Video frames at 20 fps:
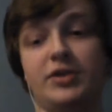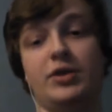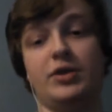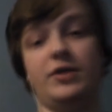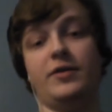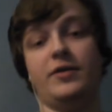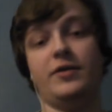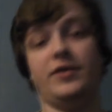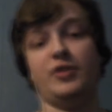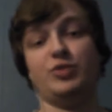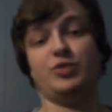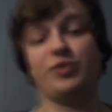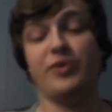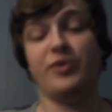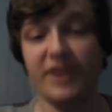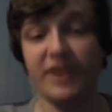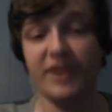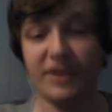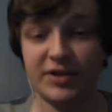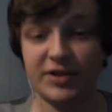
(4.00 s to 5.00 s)
So our first
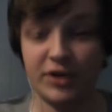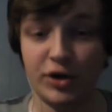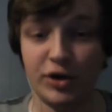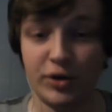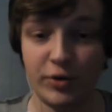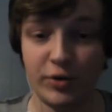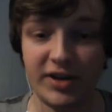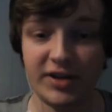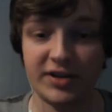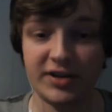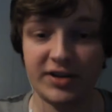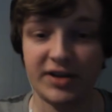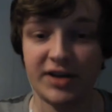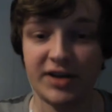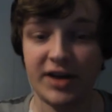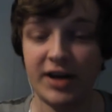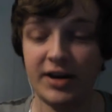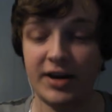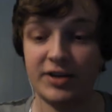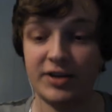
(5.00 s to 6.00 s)
movie is the new release,
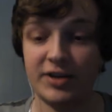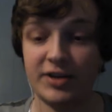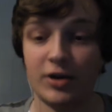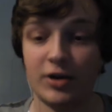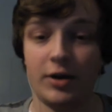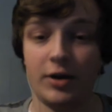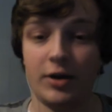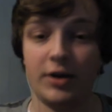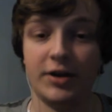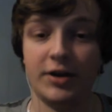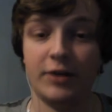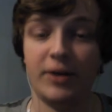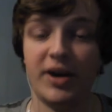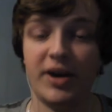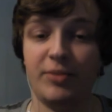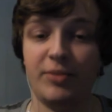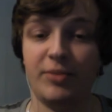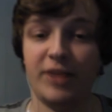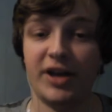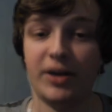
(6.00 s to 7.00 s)
and it is called
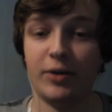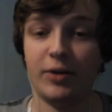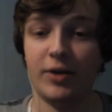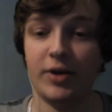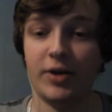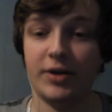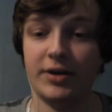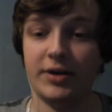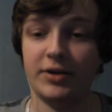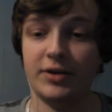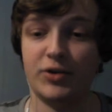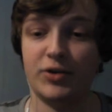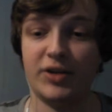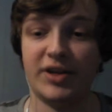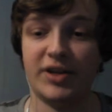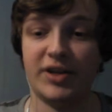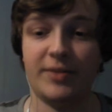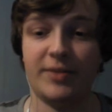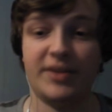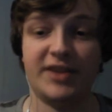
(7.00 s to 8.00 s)
Ready Player One,
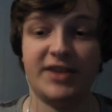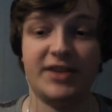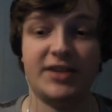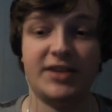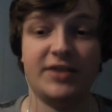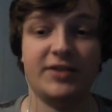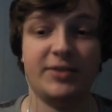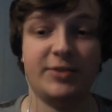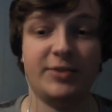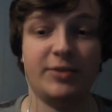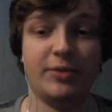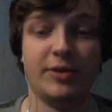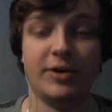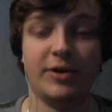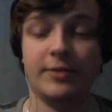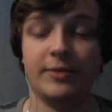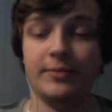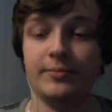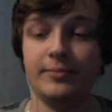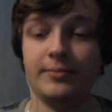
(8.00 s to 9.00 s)
directed by Steven
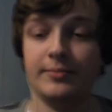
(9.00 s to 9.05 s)
Spielberg.